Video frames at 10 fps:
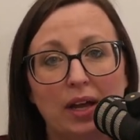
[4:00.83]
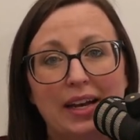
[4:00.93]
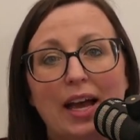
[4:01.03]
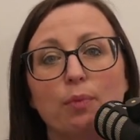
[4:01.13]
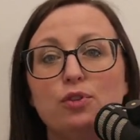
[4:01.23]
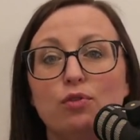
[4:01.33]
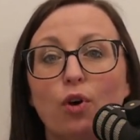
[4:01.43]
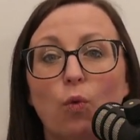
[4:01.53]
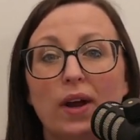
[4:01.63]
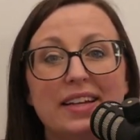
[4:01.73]
It helps you know
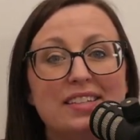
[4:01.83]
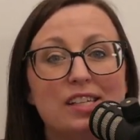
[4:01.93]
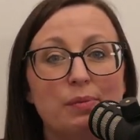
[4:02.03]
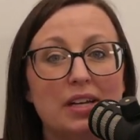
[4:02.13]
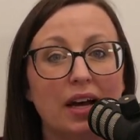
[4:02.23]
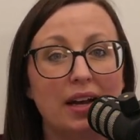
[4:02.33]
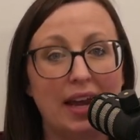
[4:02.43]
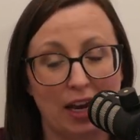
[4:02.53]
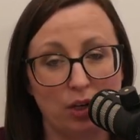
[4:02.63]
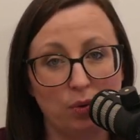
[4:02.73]
what needs to be done
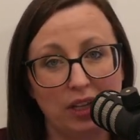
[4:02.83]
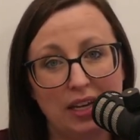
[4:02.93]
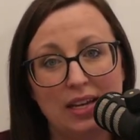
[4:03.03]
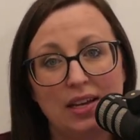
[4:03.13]
annually,